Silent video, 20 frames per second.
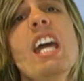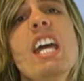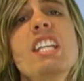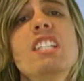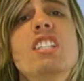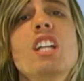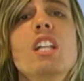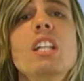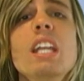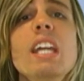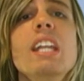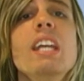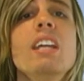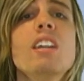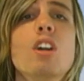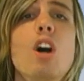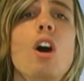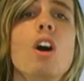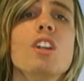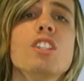is the
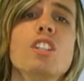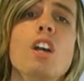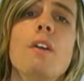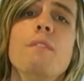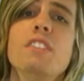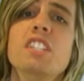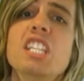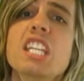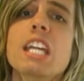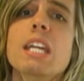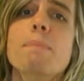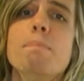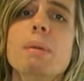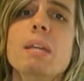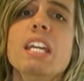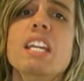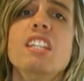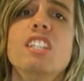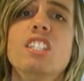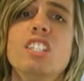leading cause of
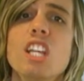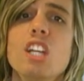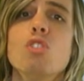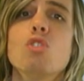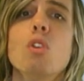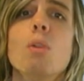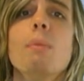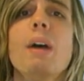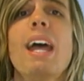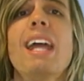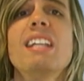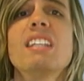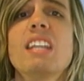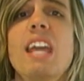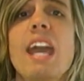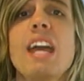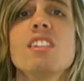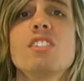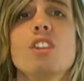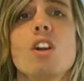DB syndrome and
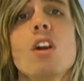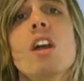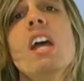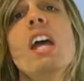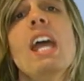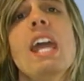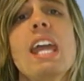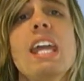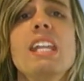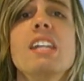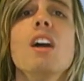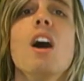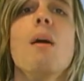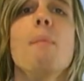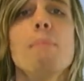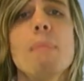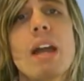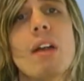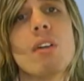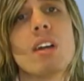cancer in
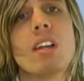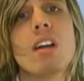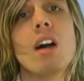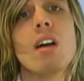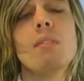America.